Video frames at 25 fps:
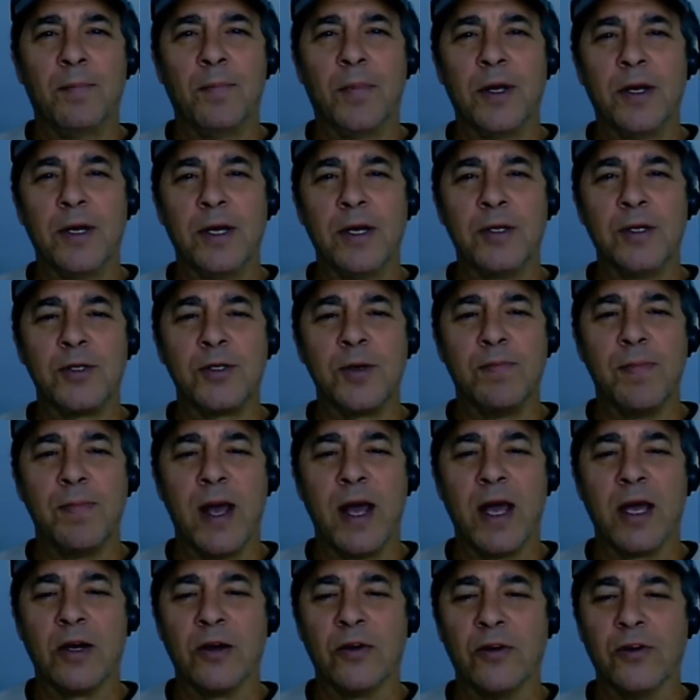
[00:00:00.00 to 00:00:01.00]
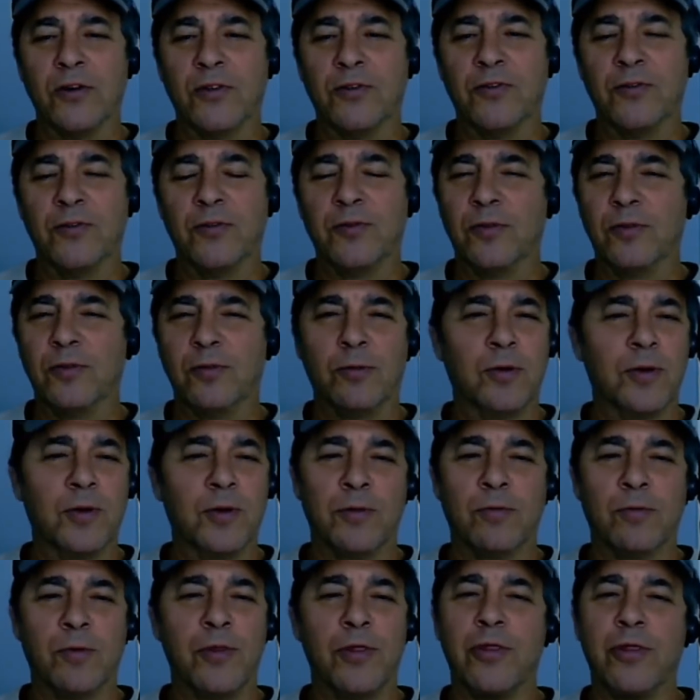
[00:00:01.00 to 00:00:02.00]
but it's a matter of
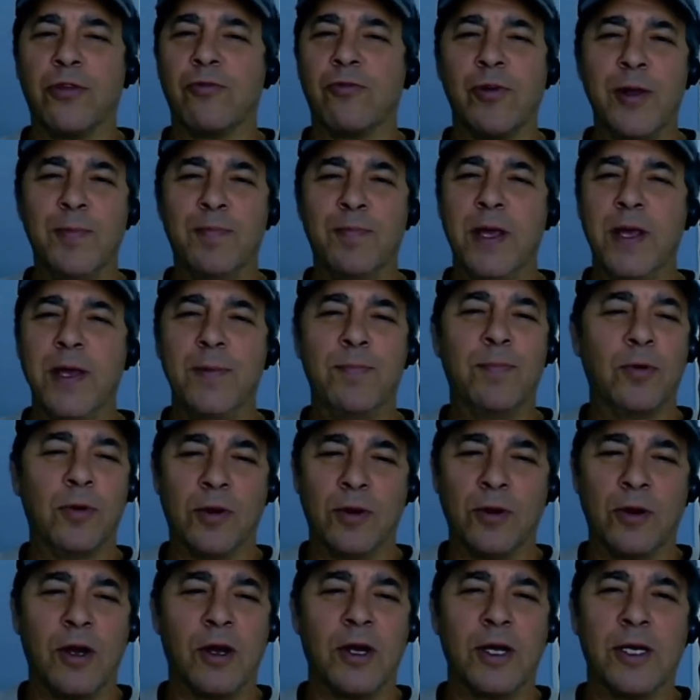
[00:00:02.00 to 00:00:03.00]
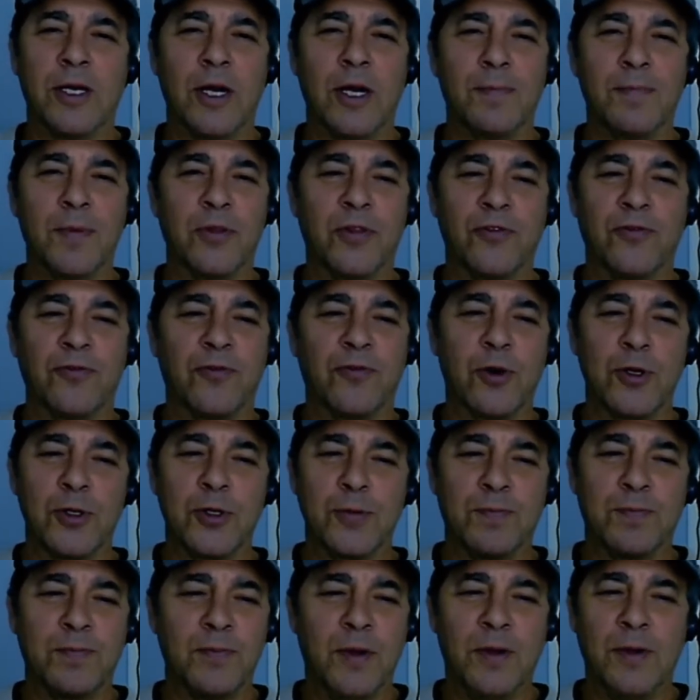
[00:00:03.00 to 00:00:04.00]
when three people are lined up at the
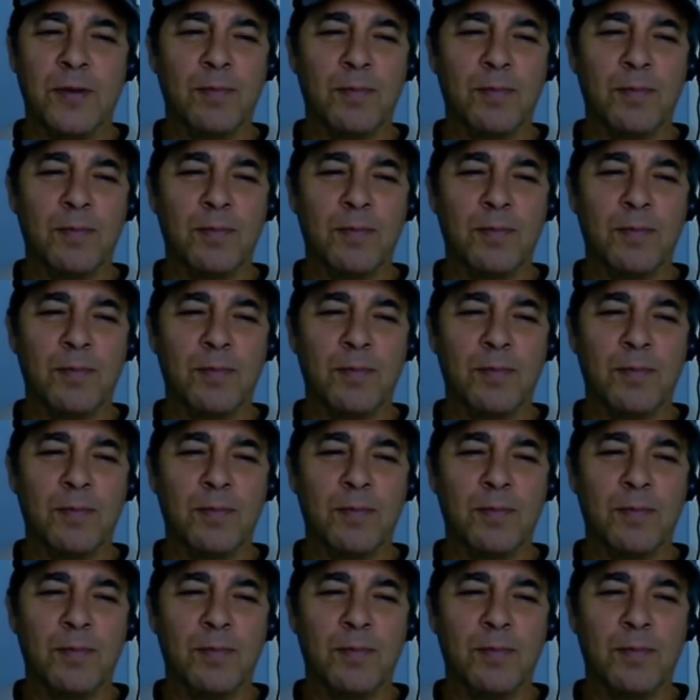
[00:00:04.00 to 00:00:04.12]
first